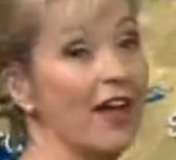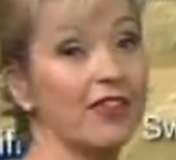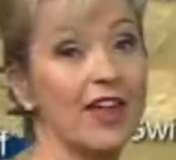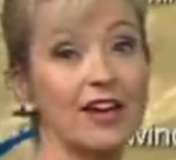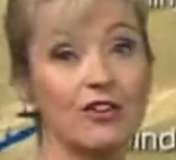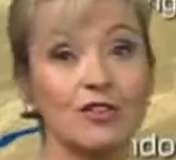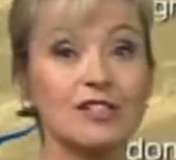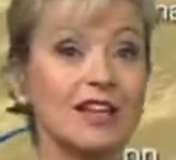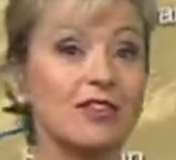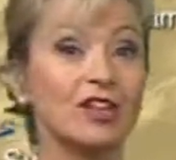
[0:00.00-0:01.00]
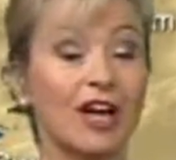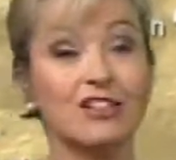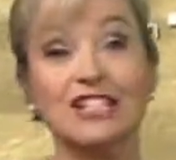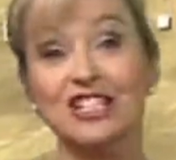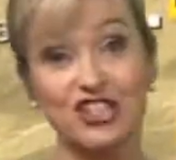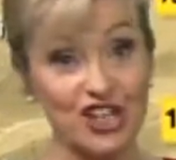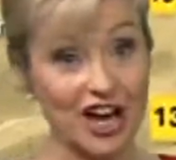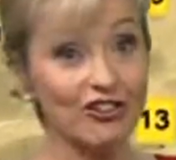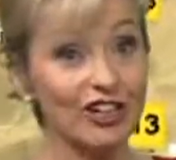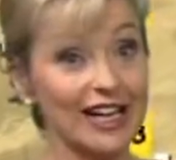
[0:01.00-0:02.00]
And then across southern counties
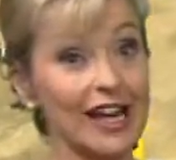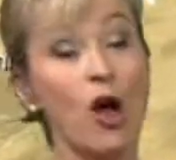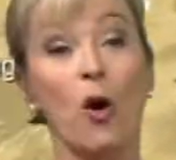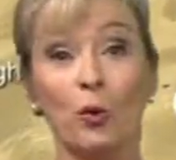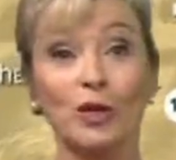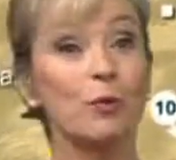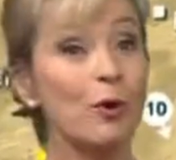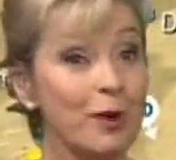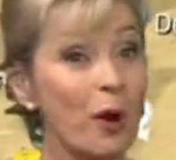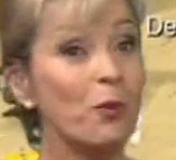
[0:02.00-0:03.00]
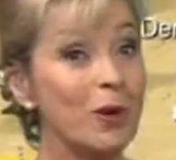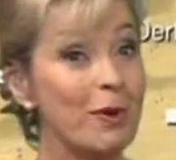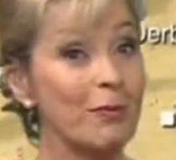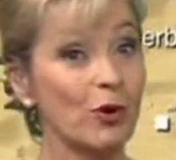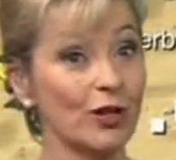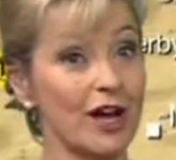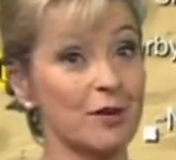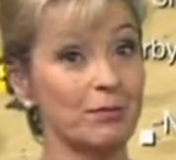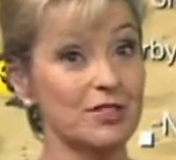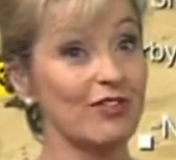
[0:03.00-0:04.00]
generally, well, there will be a wee bit more
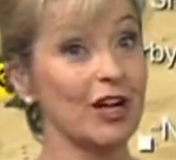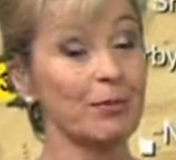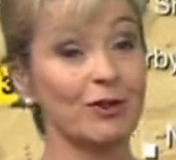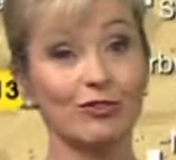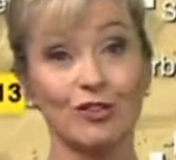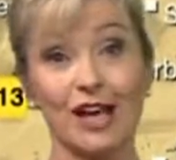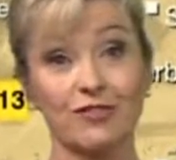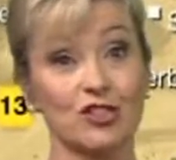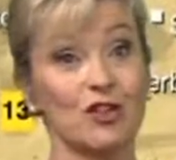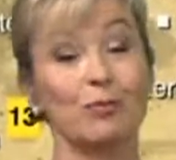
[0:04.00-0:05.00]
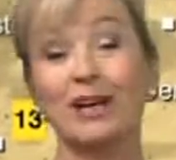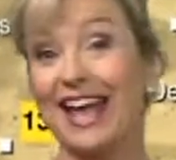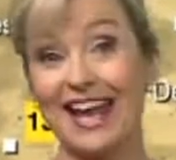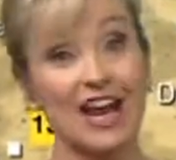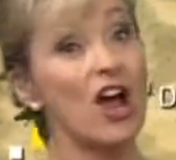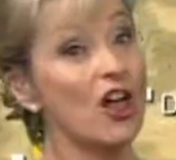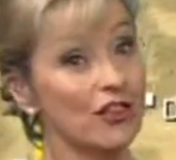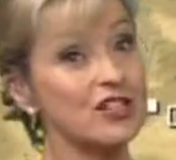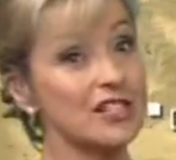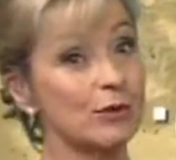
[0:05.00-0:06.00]
cloud developing through the afternoon. But again,
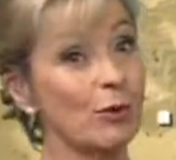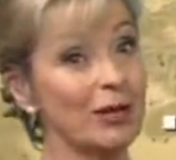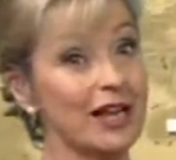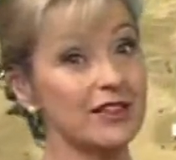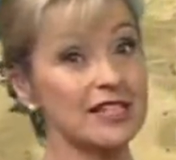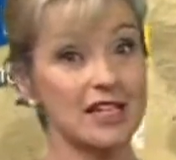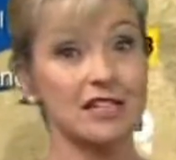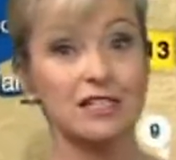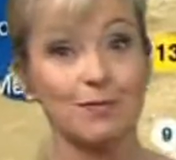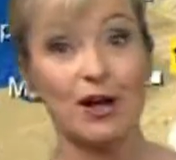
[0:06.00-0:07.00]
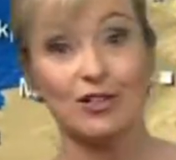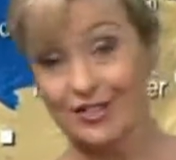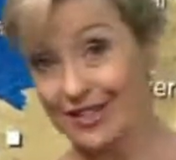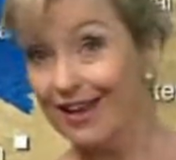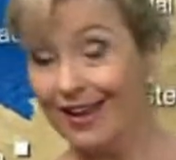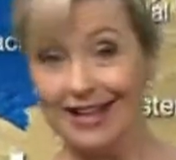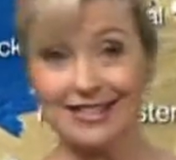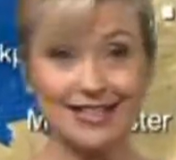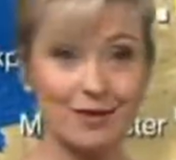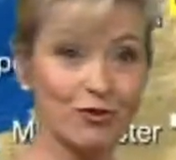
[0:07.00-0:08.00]
there still will be lengthy sunny spells.
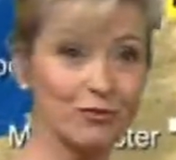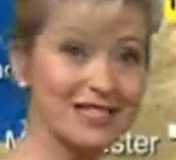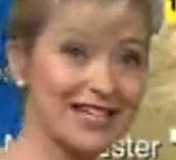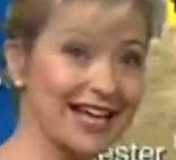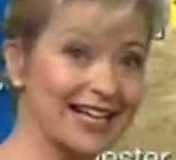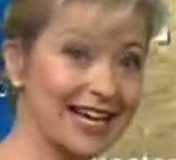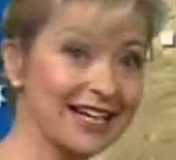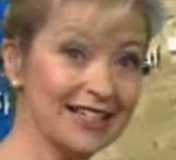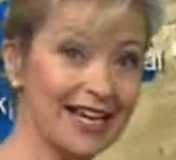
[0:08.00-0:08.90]
It's the same from East Anglia